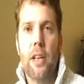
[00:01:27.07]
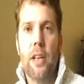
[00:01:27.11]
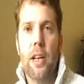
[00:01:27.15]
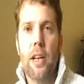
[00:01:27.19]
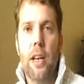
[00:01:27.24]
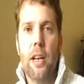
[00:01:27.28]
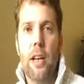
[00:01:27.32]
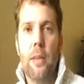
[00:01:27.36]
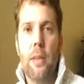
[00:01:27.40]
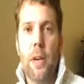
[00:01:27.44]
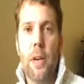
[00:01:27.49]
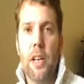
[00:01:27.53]

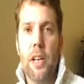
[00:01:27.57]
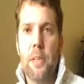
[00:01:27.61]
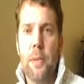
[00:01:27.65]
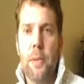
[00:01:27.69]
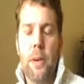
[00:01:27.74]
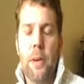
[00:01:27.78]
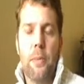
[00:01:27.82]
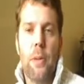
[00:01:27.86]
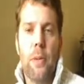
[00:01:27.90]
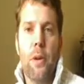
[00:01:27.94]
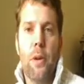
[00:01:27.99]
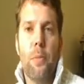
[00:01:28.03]
I
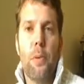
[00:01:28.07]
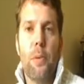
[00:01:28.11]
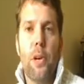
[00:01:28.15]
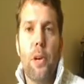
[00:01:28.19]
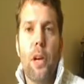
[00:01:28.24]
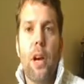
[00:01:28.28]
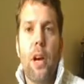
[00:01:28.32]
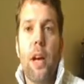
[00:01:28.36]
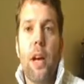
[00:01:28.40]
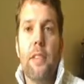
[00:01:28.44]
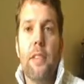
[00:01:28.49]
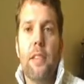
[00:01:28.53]
smoke Marlboro
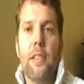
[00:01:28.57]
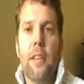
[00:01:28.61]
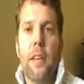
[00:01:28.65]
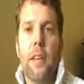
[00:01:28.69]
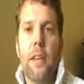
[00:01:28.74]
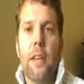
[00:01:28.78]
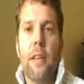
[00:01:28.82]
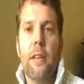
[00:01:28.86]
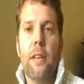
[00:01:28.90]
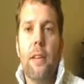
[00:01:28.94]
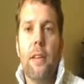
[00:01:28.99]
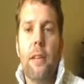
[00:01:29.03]
Lights,
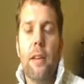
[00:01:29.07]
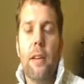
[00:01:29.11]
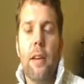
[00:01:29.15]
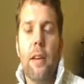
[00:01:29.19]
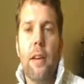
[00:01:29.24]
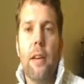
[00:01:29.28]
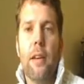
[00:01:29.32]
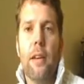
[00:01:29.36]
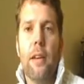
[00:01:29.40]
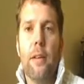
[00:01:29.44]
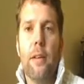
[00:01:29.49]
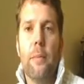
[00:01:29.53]
and
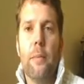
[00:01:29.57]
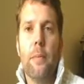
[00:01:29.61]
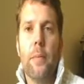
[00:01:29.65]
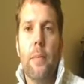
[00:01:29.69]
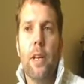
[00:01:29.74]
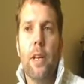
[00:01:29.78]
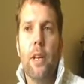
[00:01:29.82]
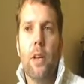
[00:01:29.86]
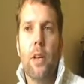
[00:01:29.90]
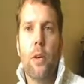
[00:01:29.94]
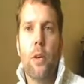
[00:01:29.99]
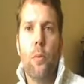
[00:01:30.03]

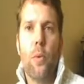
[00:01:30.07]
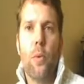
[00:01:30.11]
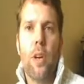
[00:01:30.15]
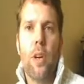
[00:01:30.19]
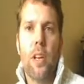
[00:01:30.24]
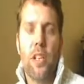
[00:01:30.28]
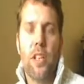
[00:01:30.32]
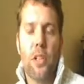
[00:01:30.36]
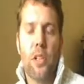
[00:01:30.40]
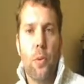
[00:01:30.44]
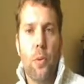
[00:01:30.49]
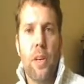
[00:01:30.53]
when
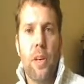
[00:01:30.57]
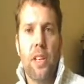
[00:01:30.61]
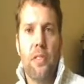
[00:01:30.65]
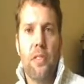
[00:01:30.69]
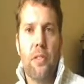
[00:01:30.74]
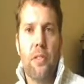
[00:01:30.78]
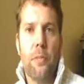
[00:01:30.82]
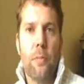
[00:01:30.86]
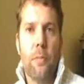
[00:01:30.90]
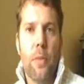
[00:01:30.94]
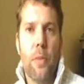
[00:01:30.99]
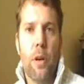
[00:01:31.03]
I switch
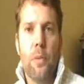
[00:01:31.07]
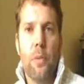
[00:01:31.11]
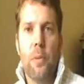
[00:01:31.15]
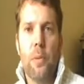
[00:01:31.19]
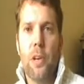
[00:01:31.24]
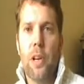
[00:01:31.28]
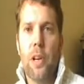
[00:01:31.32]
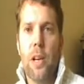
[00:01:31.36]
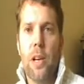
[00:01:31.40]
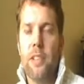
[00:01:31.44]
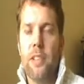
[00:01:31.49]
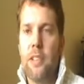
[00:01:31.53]
from Marlboro
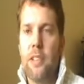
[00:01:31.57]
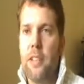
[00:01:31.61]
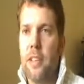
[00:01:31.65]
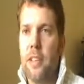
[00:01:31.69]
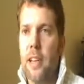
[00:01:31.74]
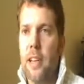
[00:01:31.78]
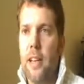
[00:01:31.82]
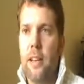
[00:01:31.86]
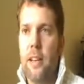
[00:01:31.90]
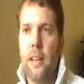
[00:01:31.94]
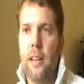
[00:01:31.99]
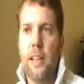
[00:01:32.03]
Lights to,
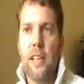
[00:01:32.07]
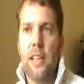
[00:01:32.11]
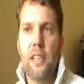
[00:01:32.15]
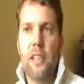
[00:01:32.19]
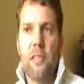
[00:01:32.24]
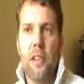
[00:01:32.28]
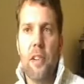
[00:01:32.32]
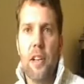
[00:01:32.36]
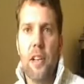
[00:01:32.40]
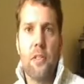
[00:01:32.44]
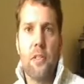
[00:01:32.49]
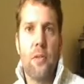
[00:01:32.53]
say, Lucky
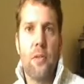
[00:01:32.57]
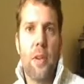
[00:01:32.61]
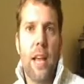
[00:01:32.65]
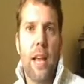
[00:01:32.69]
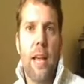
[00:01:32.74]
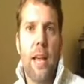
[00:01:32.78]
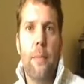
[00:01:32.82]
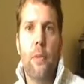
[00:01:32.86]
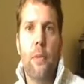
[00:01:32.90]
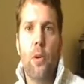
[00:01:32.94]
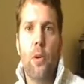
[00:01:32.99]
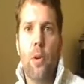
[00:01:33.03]
Strikes or
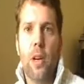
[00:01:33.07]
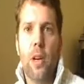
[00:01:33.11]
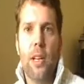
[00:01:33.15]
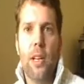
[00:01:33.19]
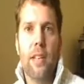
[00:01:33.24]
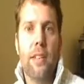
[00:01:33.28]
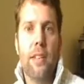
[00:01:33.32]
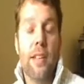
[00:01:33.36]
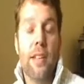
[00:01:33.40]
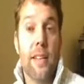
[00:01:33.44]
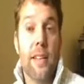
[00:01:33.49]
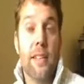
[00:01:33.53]
Camel, I
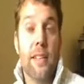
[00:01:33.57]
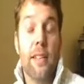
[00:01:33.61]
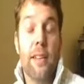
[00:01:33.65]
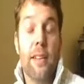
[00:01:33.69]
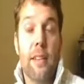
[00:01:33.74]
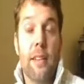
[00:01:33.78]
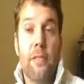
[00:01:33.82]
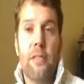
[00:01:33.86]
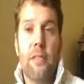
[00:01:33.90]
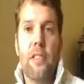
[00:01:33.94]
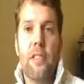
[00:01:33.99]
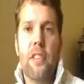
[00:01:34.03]
can taste the
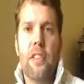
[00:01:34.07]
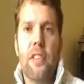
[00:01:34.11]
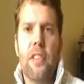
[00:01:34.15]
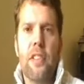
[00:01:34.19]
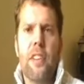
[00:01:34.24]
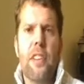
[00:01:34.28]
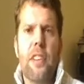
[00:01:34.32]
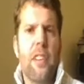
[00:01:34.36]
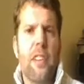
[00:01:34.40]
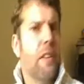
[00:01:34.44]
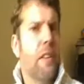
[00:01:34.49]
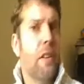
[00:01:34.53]
difference,
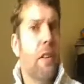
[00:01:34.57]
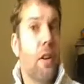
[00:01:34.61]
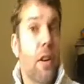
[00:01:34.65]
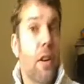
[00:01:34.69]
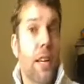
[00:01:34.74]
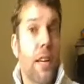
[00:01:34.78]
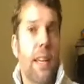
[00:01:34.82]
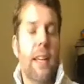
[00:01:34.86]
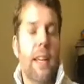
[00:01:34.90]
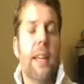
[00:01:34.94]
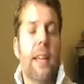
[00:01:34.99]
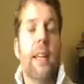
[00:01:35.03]
and I don't
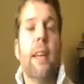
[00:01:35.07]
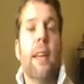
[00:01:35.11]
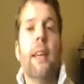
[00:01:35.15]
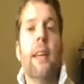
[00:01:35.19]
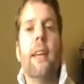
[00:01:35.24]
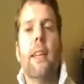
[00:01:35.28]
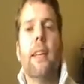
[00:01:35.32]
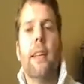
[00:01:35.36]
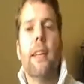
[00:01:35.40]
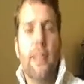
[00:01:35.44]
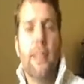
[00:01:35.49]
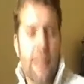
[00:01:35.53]
like it.
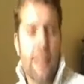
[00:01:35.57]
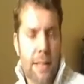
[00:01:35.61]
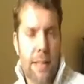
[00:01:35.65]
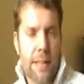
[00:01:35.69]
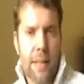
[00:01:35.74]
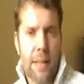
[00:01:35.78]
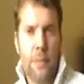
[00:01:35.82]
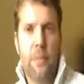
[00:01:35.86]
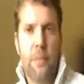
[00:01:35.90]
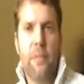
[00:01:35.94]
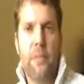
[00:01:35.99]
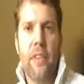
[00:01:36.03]
And that's the
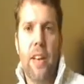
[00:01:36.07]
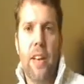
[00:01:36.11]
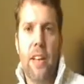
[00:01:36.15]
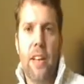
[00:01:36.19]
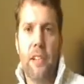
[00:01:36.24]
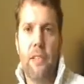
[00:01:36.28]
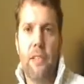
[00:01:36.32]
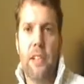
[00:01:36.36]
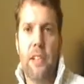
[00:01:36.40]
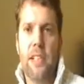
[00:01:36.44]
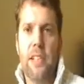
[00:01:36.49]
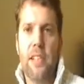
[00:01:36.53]
same with
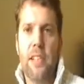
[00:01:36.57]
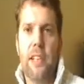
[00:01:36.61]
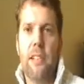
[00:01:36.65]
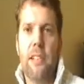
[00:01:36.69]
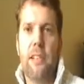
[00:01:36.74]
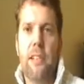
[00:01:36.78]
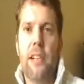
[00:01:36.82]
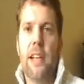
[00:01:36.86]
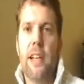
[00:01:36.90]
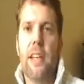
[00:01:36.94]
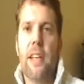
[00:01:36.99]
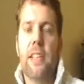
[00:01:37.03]
electronic
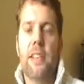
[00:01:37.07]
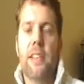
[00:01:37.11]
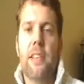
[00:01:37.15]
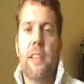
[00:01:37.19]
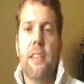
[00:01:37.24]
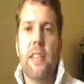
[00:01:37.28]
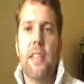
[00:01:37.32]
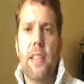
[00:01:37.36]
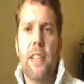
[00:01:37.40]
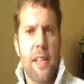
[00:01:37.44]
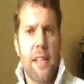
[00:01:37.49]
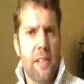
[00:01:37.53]
cigarettes. So
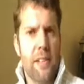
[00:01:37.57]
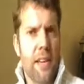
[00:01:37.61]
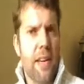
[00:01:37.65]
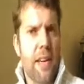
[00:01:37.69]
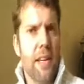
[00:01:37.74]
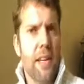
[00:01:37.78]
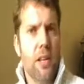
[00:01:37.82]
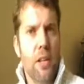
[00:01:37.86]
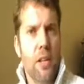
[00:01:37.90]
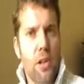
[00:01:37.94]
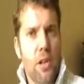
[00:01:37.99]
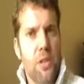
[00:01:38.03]
it's a case of
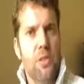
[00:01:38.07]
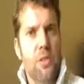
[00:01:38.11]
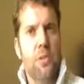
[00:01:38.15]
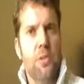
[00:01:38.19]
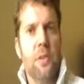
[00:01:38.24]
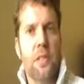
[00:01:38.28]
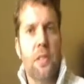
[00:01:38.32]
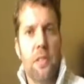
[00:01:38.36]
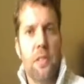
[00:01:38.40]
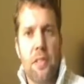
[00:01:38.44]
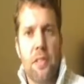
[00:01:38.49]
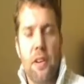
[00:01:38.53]
getting used to
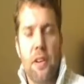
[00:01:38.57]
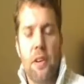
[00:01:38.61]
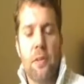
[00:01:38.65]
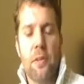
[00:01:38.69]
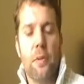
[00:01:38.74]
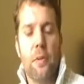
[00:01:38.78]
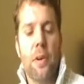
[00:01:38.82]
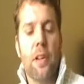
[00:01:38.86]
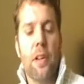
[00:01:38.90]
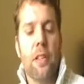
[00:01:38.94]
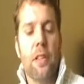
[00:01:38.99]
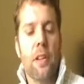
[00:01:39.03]
it to
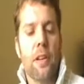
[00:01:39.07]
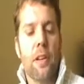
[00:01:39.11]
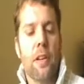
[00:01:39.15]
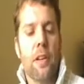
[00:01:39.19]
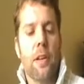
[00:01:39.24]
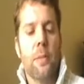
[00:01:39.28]
start with.